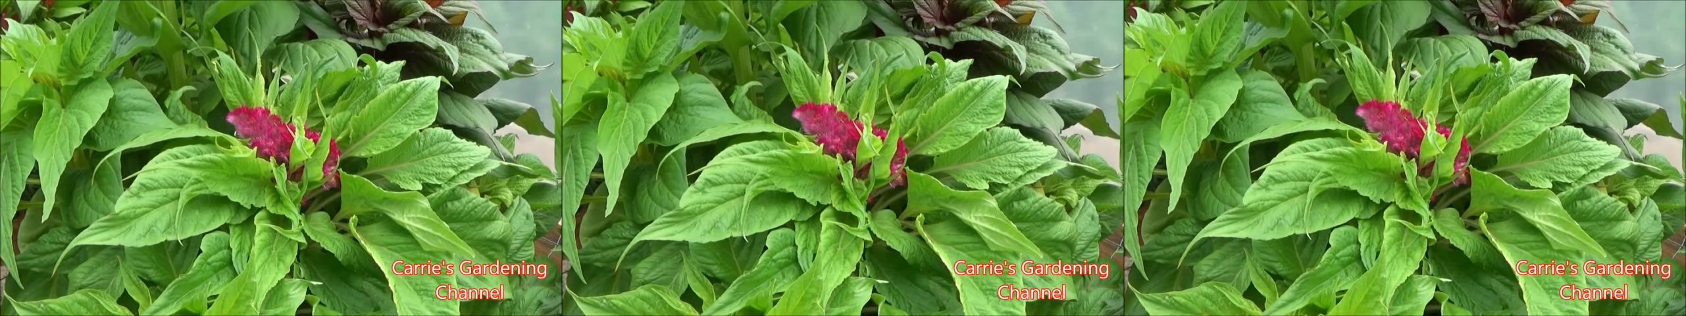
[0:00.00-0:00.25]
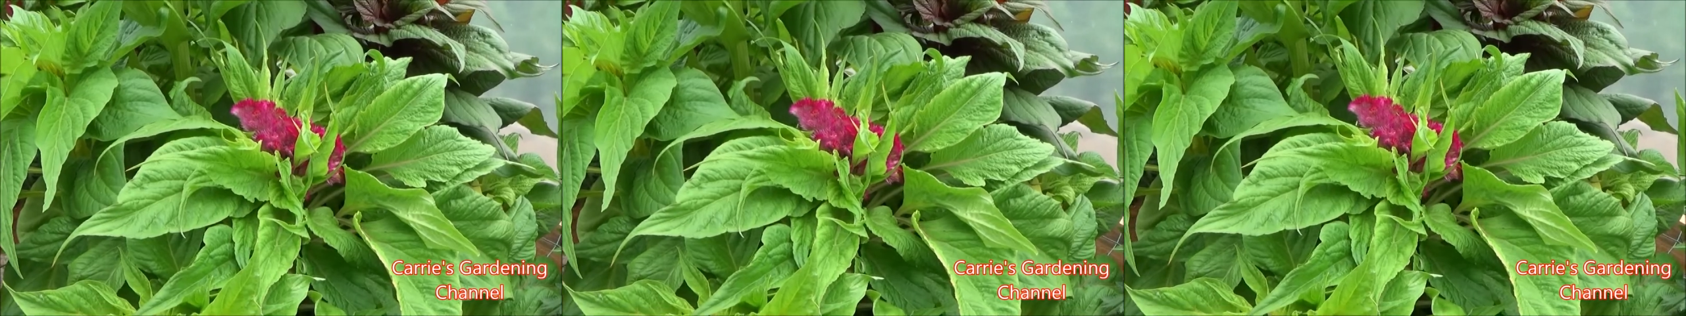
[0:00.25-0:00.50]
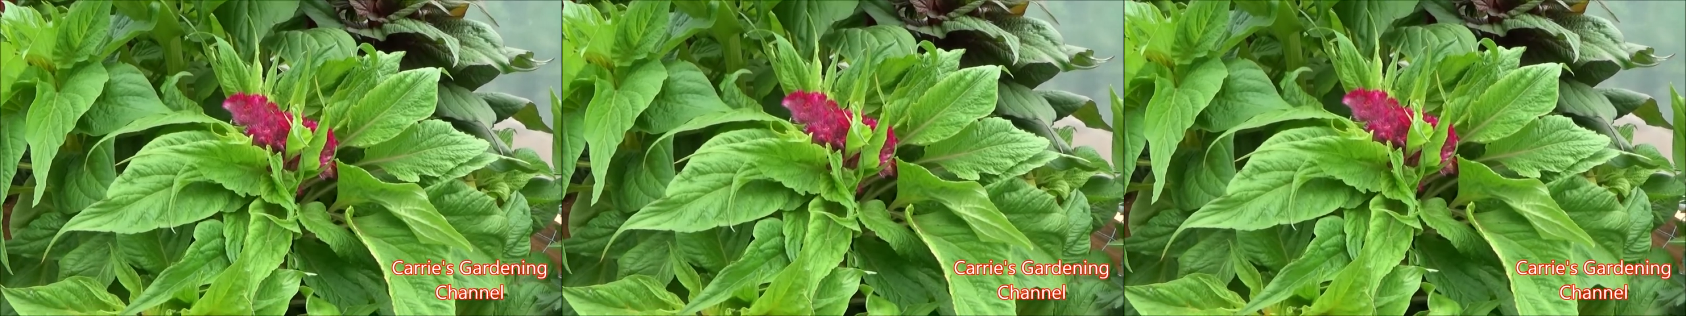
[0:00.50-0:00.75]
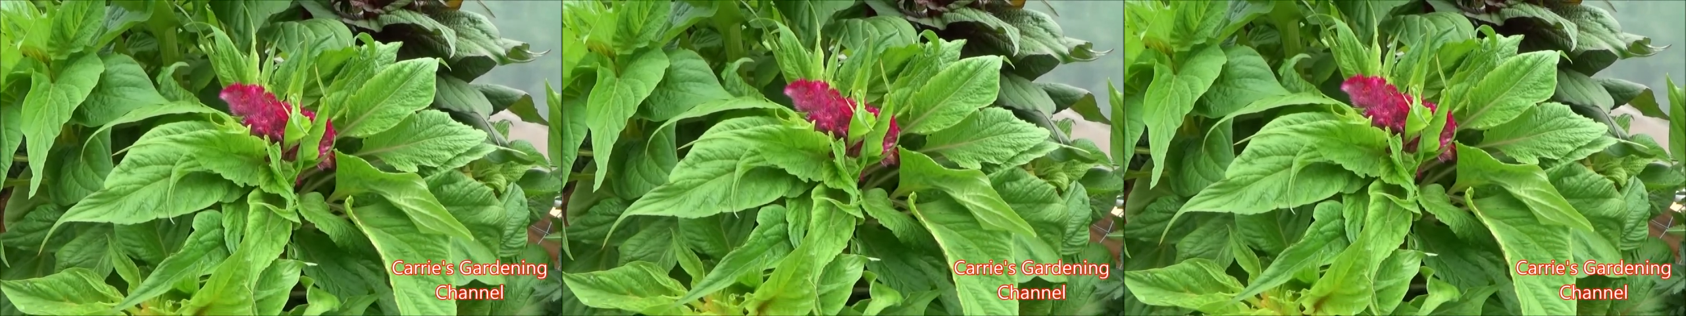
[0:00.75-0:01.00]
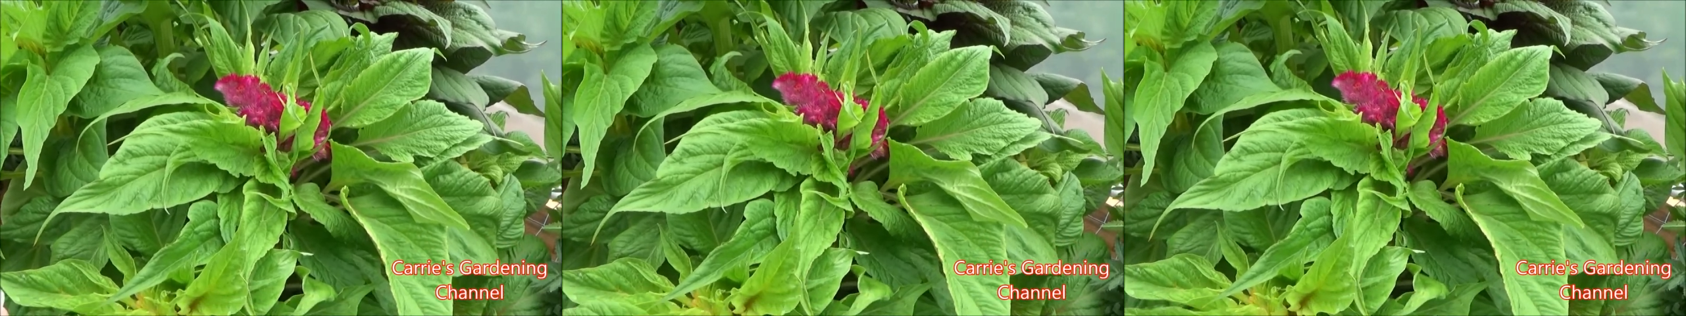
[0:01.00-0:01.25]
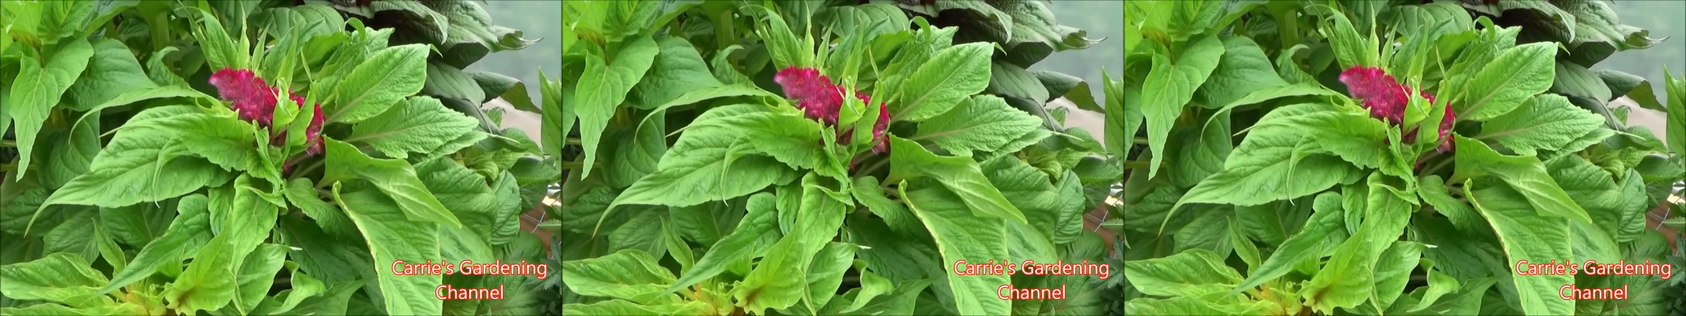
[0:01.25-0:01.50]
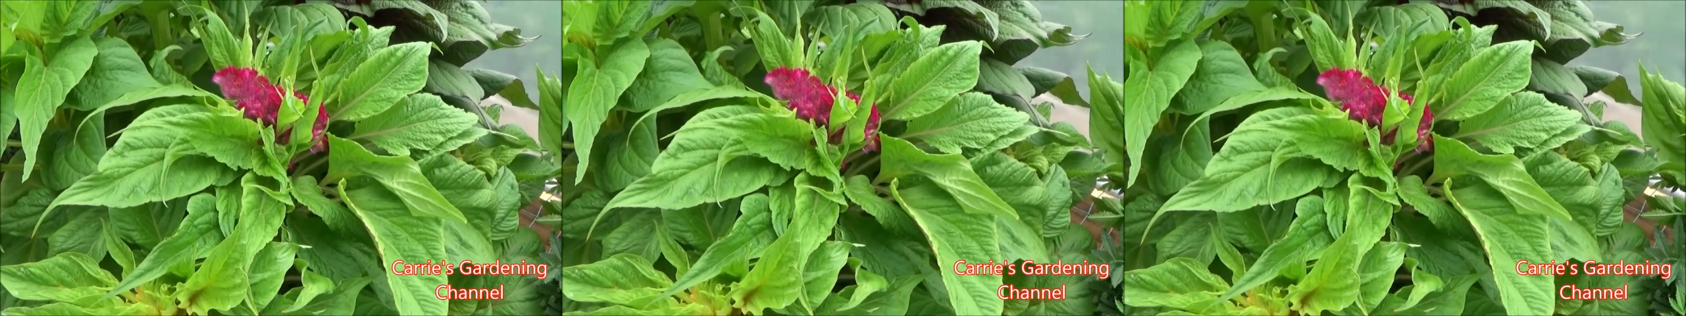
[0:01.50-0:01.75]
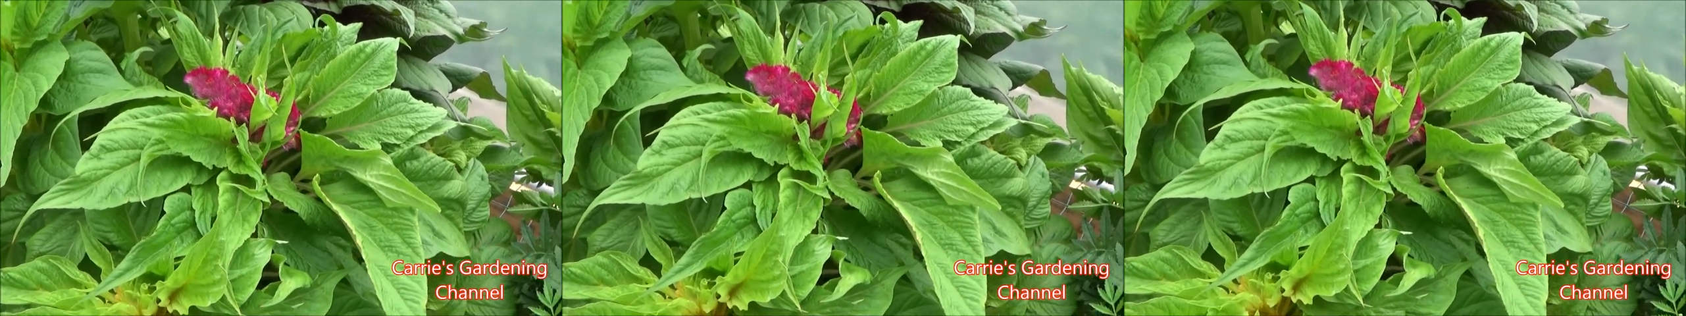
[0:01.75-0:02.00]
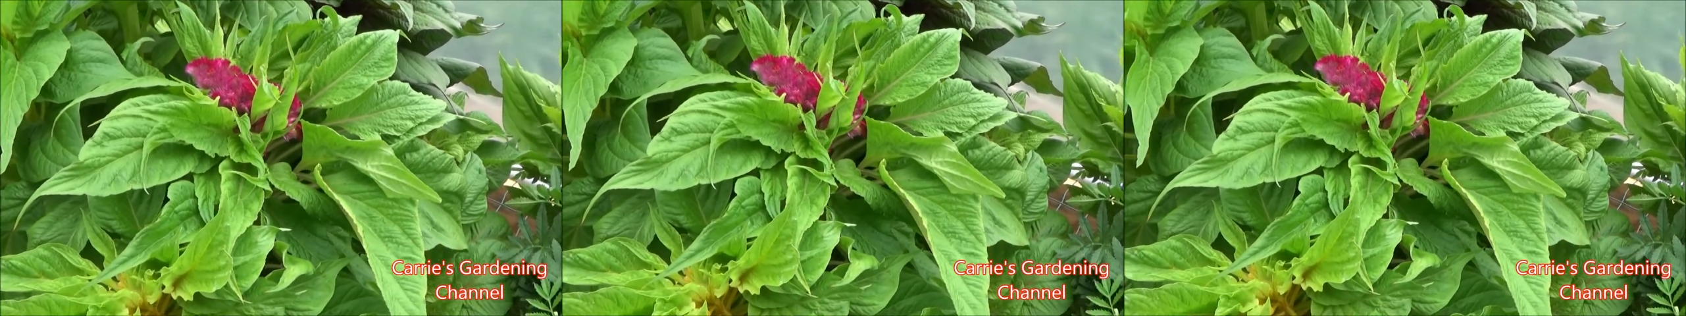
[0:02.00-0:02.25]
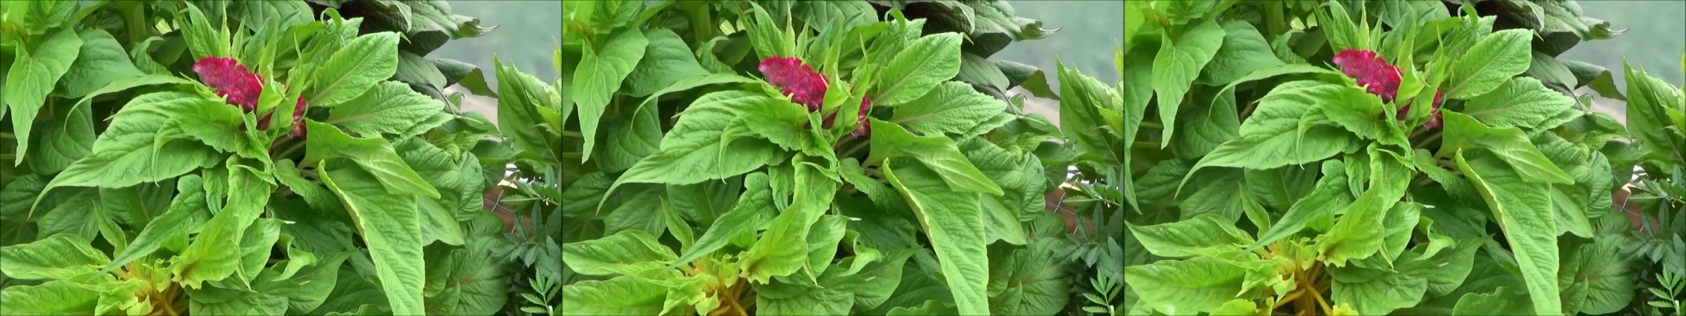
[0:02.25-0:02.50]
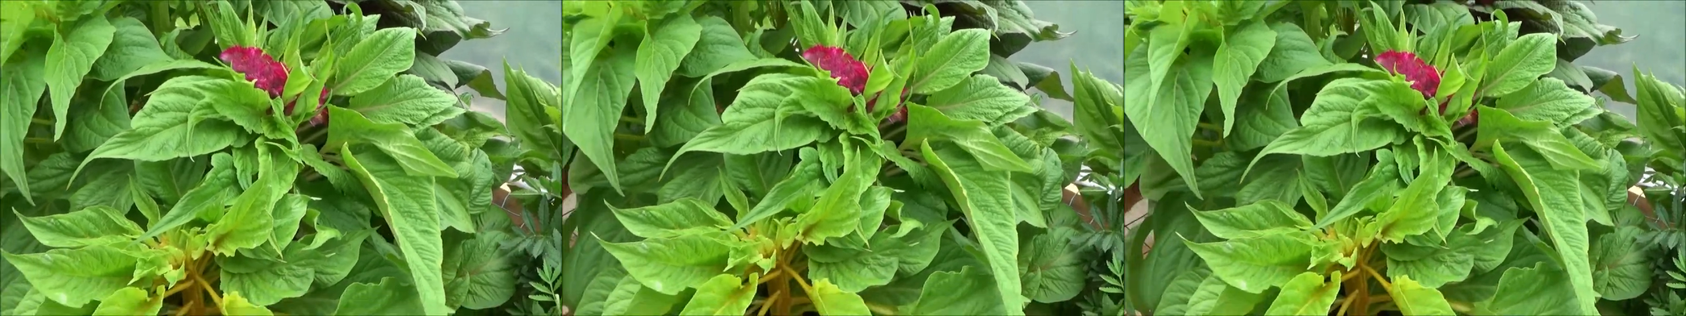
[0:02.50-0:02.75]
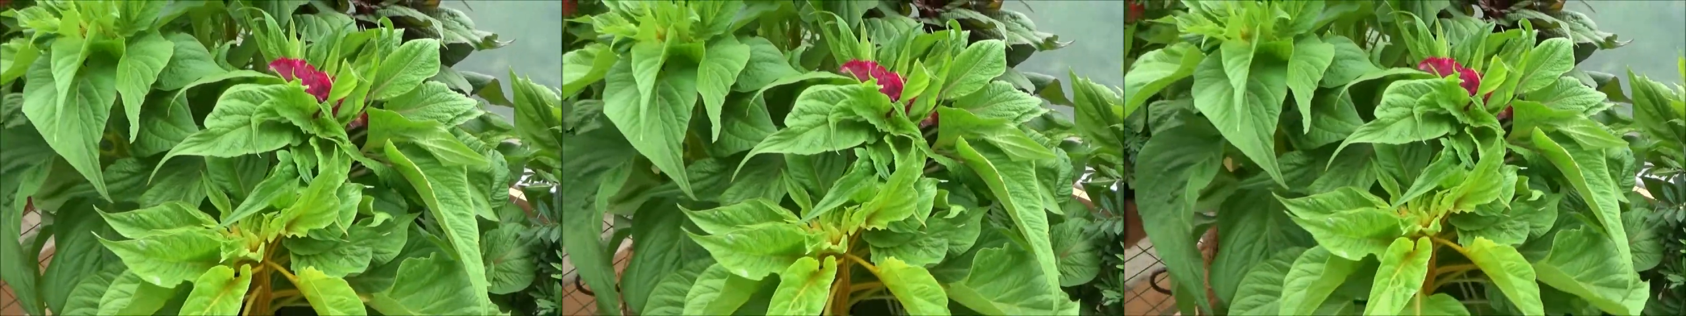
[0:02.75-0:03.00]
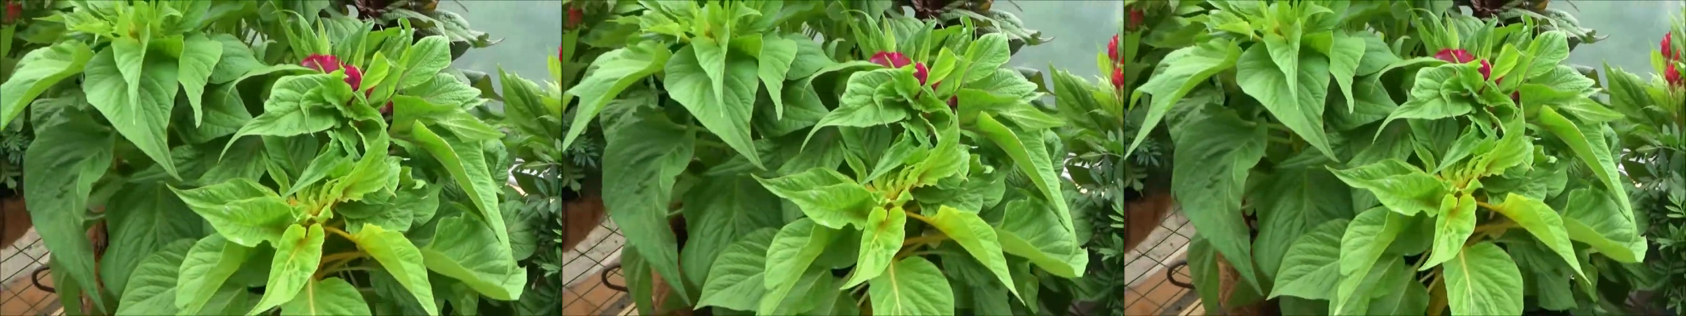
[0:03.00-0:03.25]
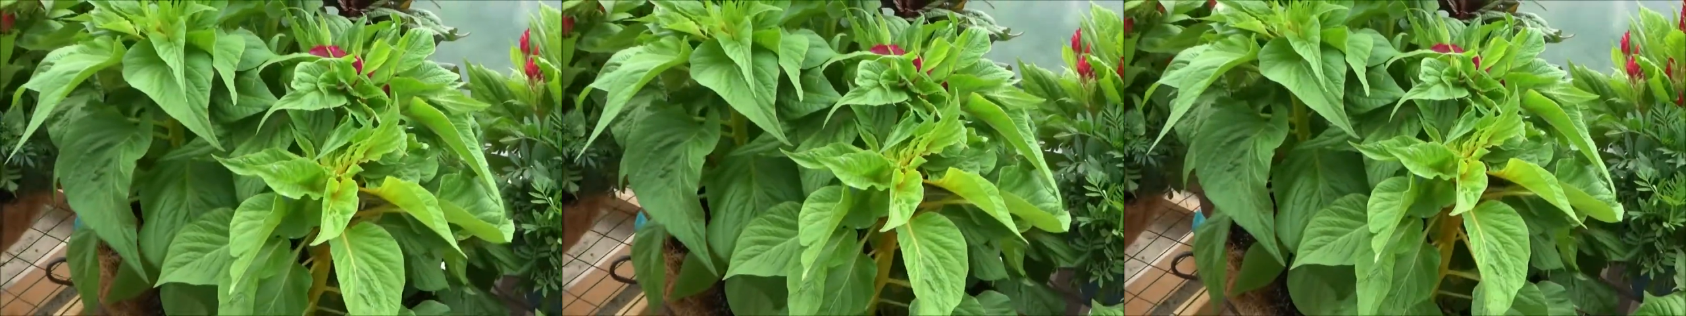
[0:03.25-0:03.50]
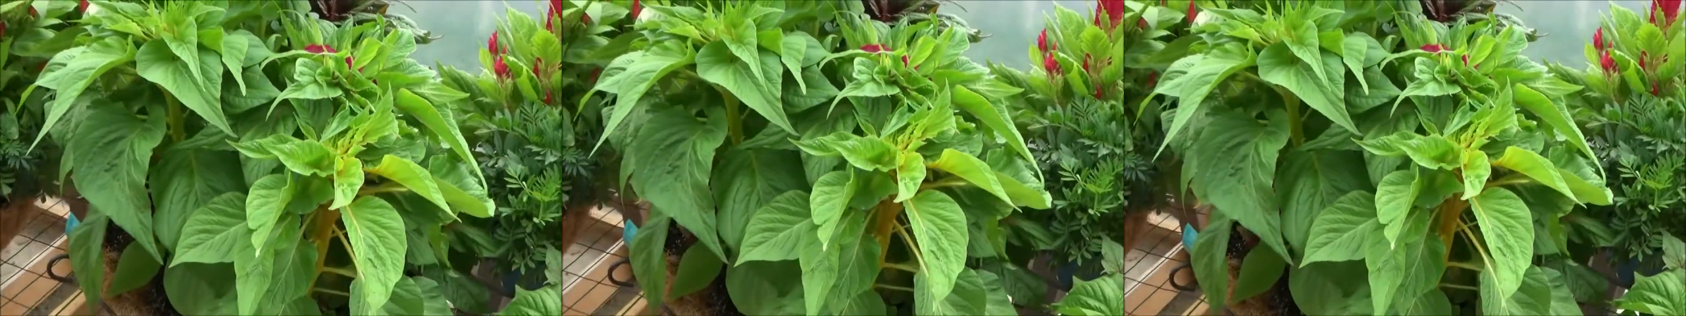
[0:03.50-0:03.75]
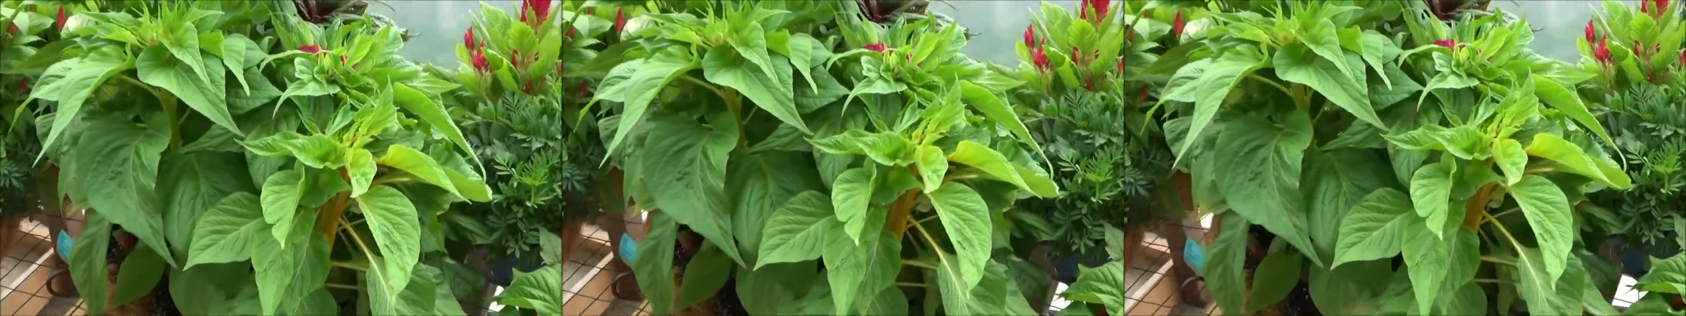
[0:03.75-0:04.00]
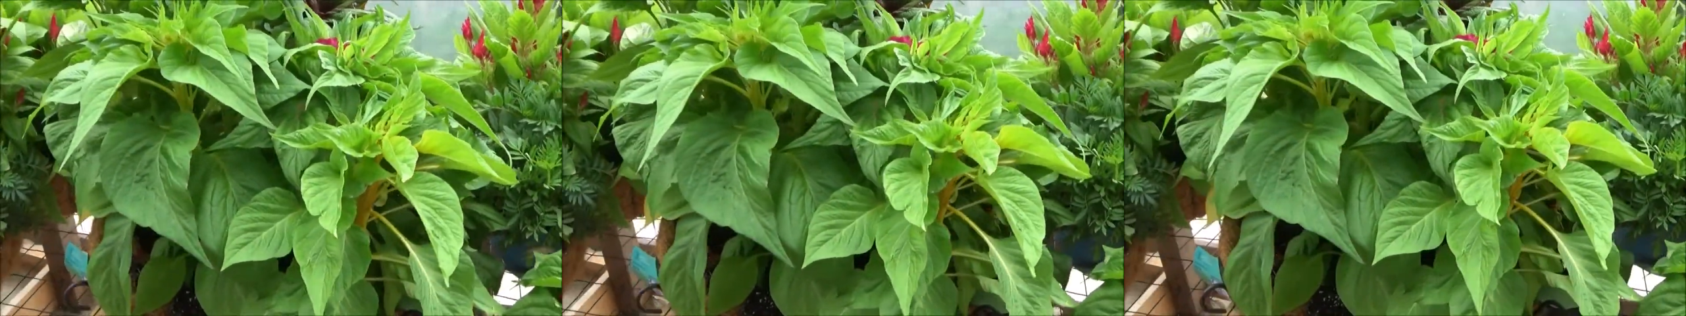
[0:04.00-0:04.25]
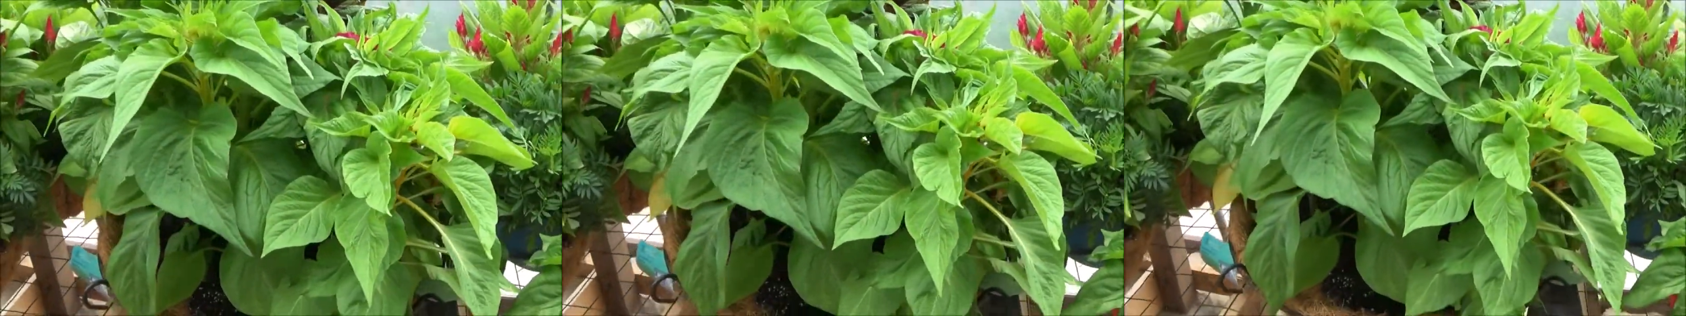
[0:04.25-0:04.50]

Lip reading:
No face is visible, so there are no lips to read.